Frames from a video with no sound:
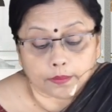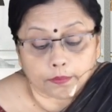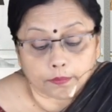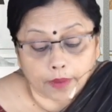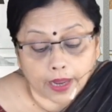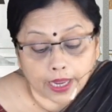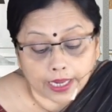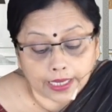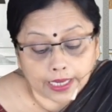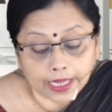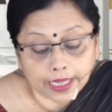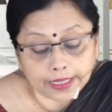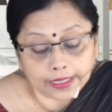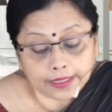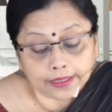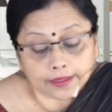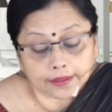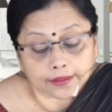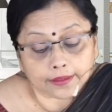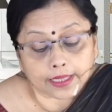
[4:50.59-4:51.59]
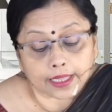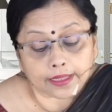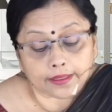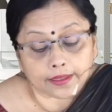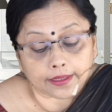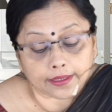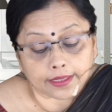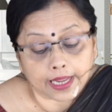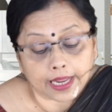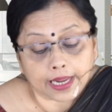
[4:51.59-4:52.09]
Byline, then
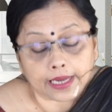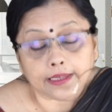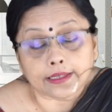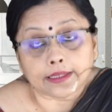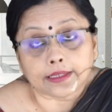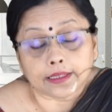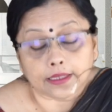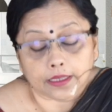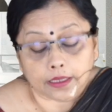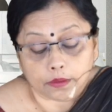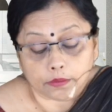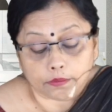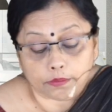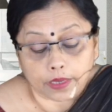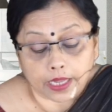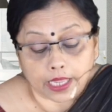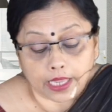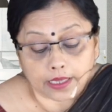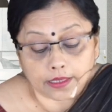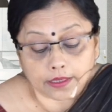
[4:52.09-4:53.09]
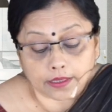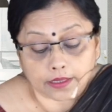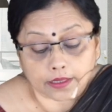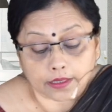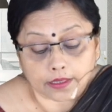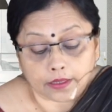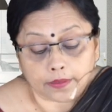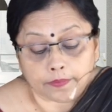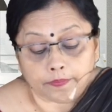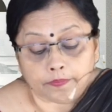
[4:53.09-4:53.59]
the date,
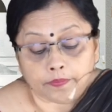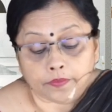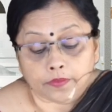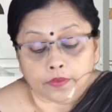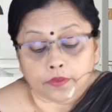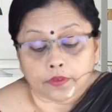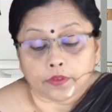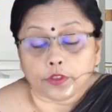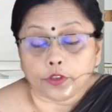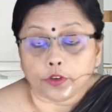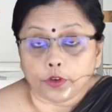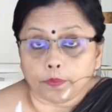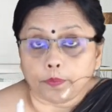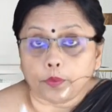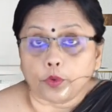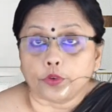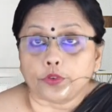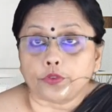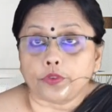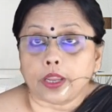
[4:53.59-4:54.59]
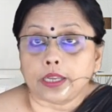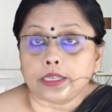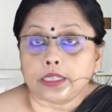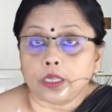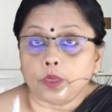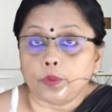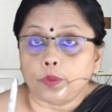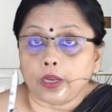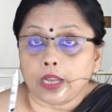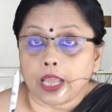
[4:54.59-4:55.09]
place. The report
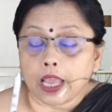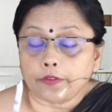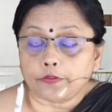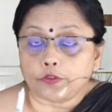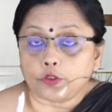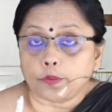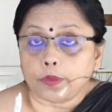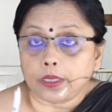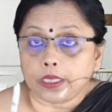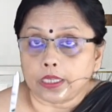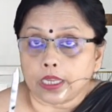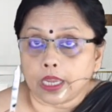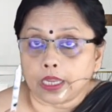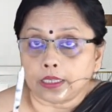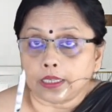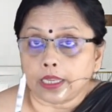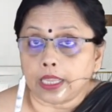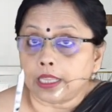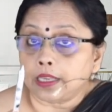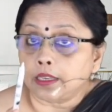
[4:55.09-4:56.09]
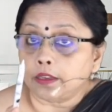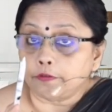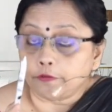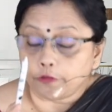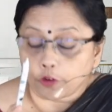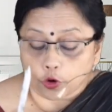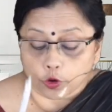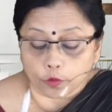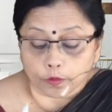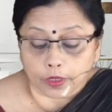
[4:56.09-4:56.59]
writing will have to be done in
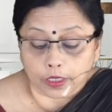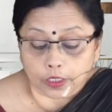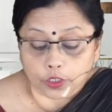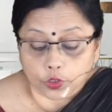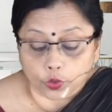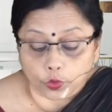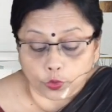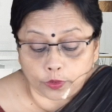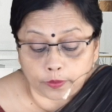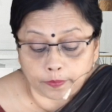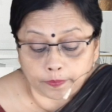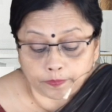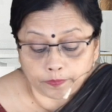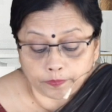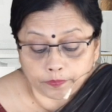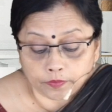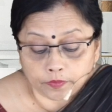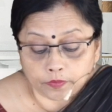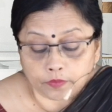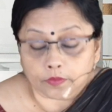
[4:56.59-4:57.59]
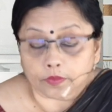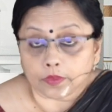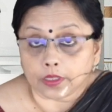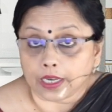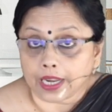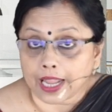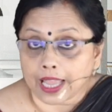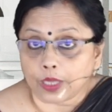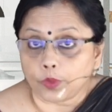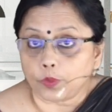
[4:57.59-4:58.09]
formal tone, the
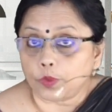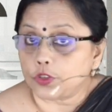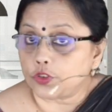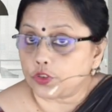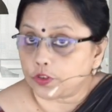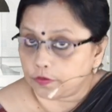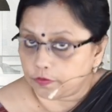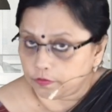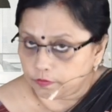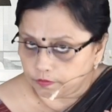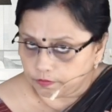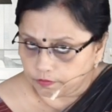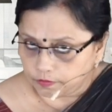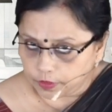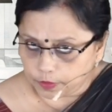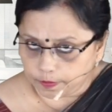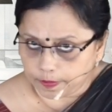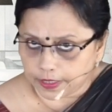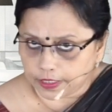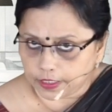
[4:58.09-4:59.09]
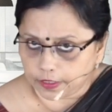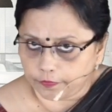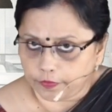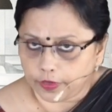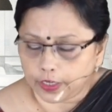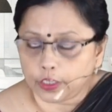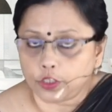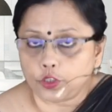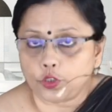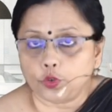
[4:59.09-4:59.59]
language
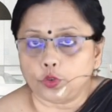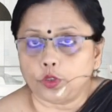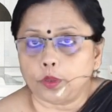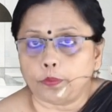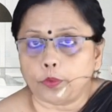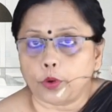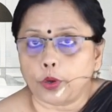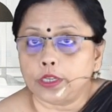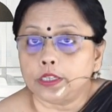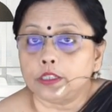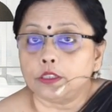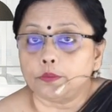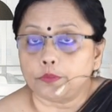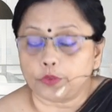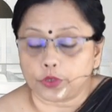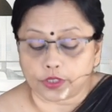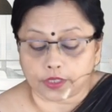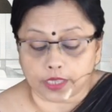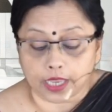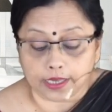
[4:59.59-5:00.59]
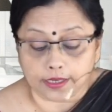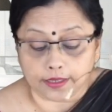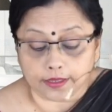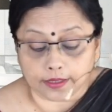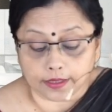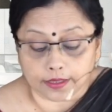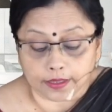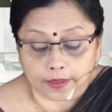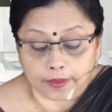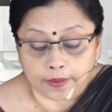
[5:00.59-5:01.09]
specific, to the point,
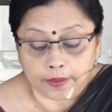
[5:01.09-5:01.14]
precise.